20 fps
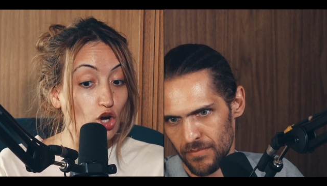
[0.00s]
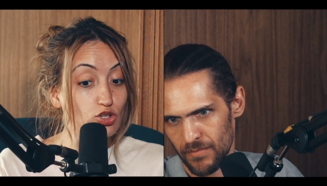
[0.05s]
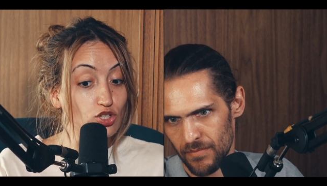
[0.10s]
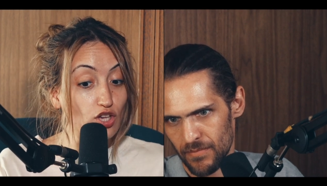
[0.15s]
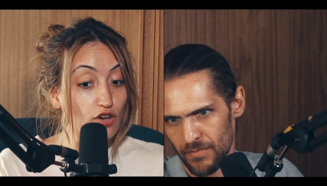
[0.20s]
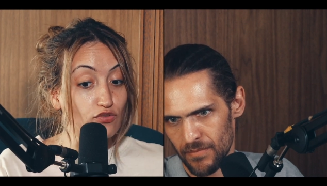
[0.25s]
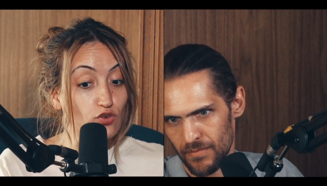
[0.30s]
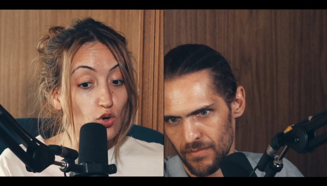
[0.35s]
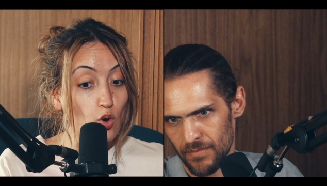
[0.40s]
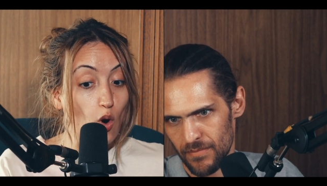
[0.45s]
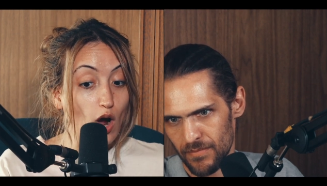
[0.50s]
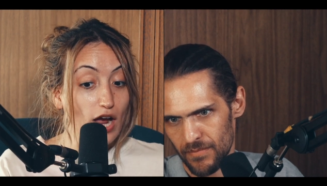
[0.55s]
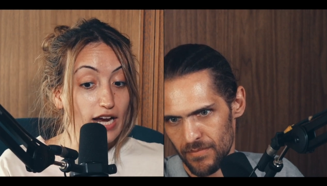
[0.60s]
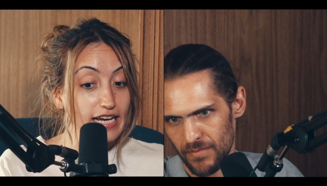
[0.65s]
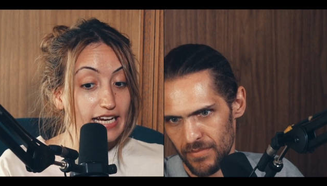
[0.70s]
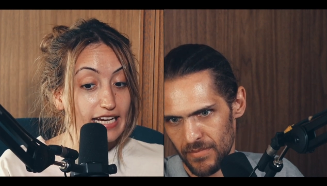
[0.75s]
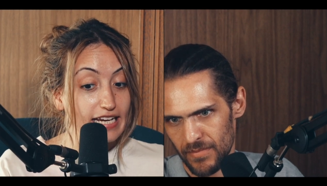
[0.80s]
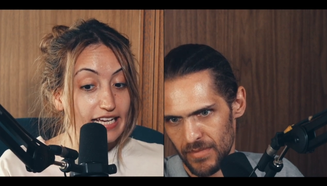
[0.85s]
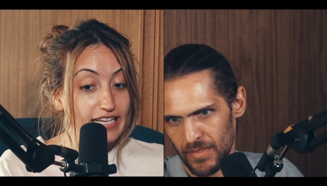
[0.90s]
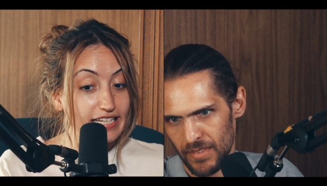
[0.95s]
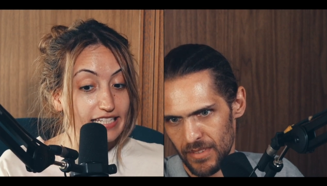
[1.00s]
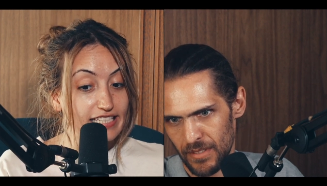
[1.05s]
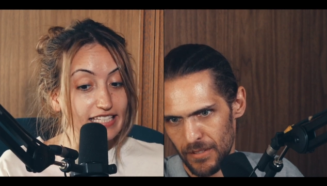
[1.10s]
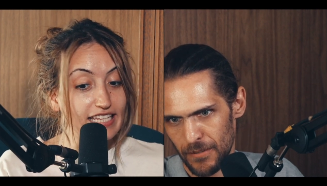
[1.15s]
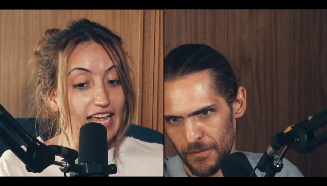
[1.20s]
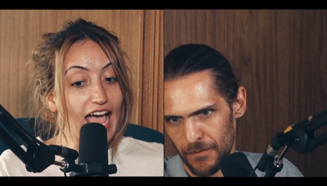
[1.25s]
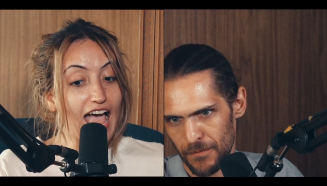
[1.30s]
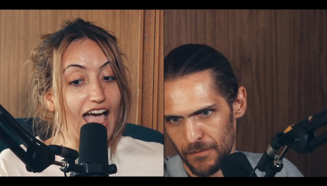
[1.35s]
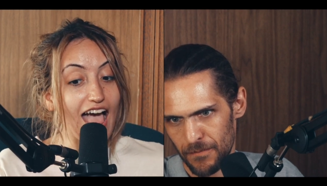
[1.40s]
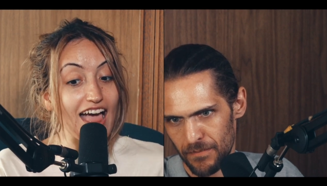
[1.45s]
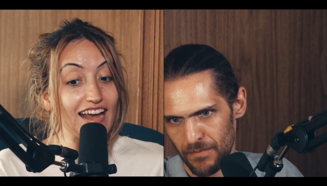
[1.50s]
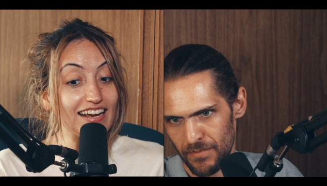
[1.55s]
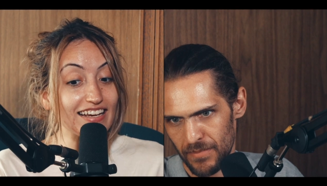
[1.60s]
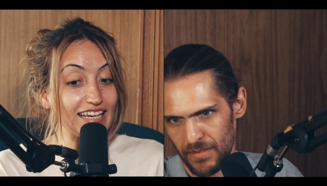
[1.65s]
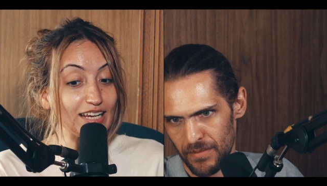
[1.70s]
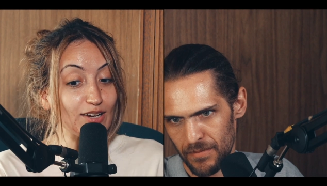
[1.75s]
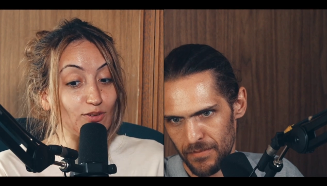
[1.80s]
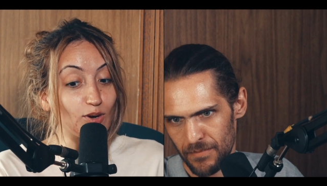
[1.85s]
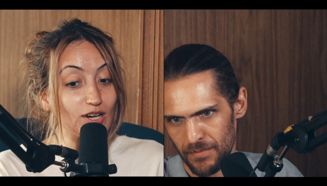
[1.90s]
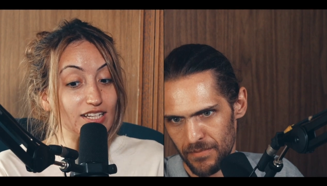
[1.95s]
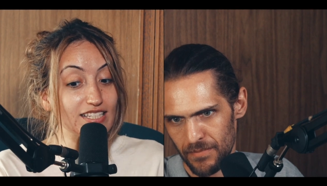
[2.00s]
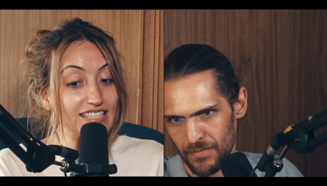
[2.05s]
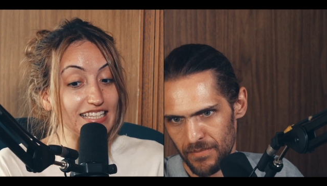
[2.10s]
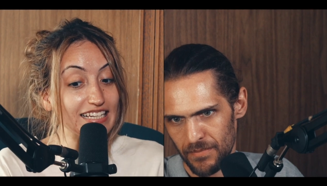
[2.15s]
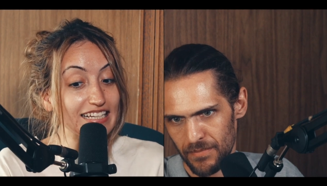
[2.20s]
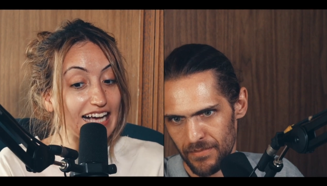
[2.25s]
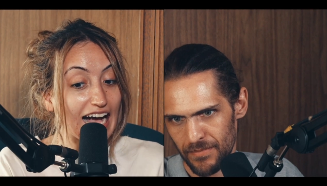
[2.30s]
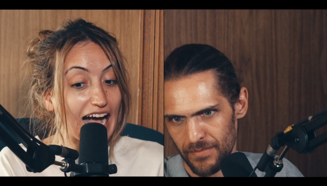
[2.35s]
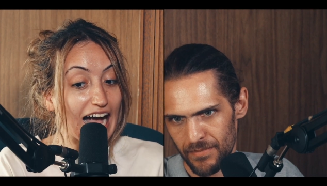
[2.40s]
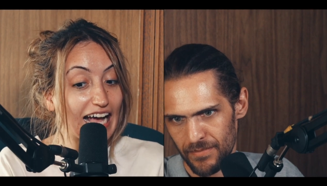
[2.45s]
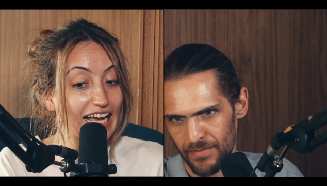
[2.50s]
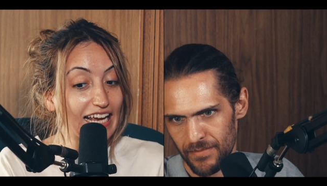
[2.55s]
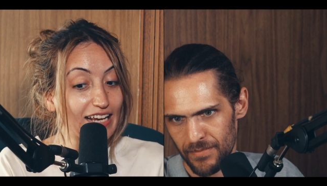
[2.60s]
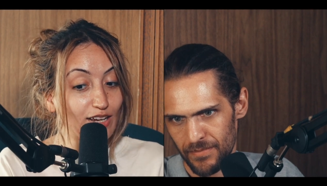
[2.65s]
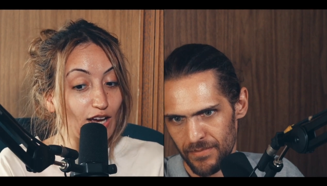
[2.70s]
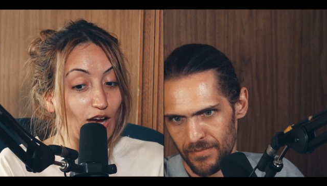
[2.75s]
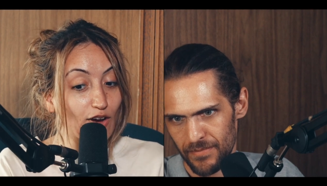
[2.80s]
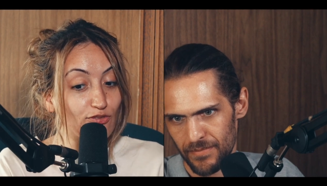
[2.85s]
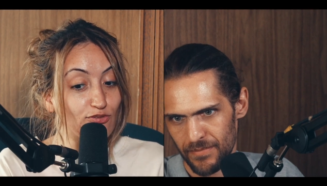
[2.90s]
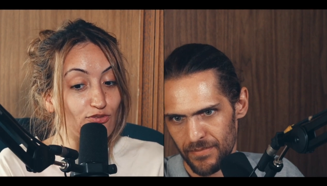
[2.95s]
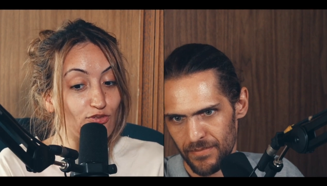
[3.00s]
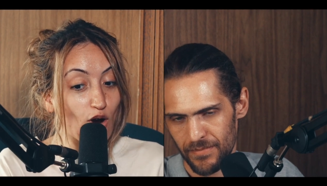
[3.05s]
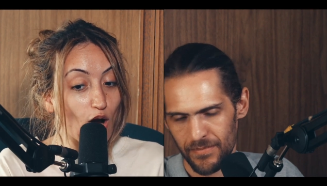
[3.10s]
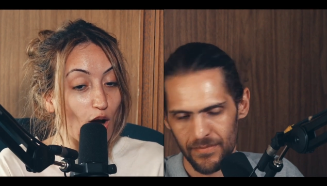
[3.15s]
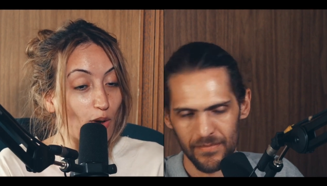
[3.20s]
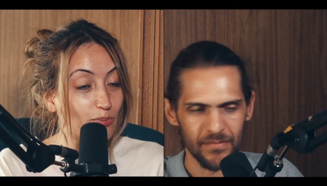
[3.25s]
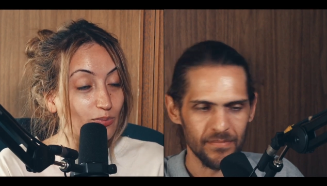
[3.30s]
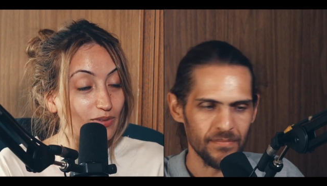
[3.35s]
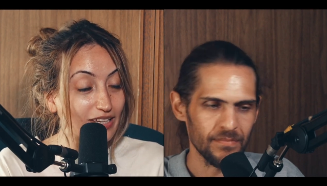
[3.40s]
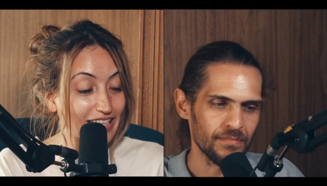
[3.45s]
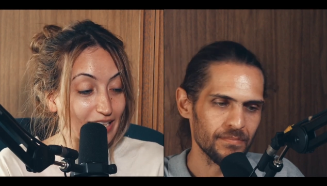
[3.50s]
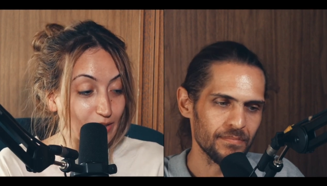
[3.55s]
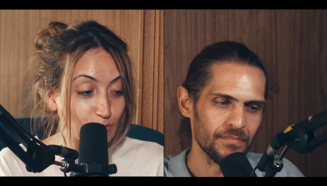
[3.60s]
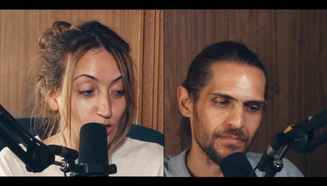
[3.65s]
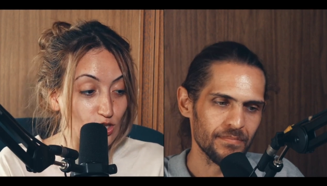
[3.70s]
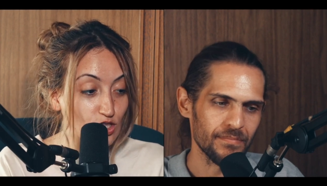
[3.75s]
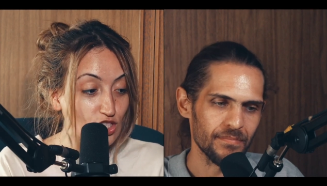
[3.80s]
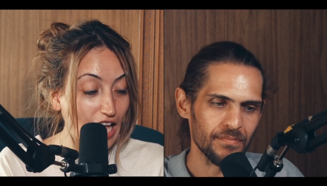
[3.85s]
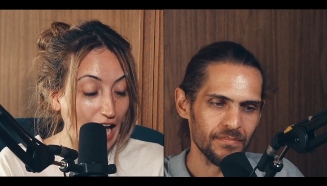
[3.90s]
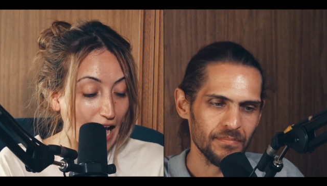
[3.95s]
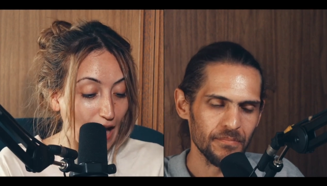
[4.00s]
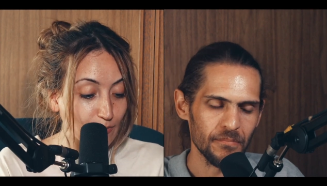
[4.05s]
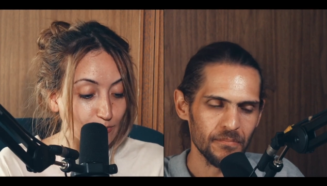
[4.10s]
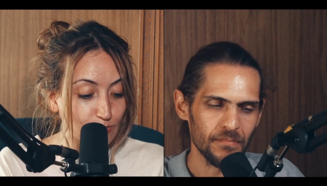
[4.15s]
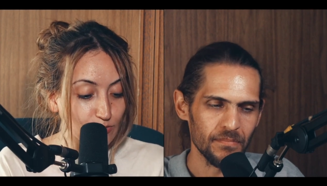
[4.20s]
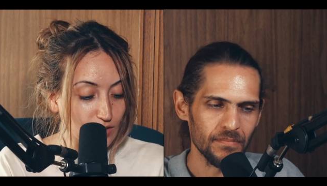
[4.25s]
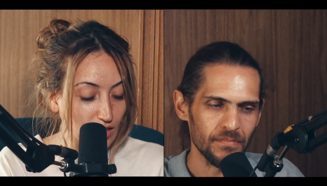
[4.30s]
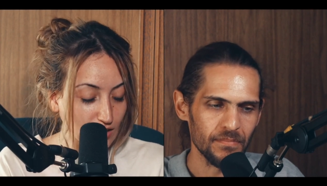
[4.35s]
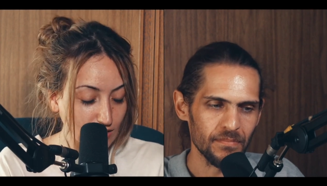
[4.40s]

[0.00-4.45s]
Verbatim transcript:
Speaker 1: Joseph Quinn in it, and he was the guy from. He was. Um,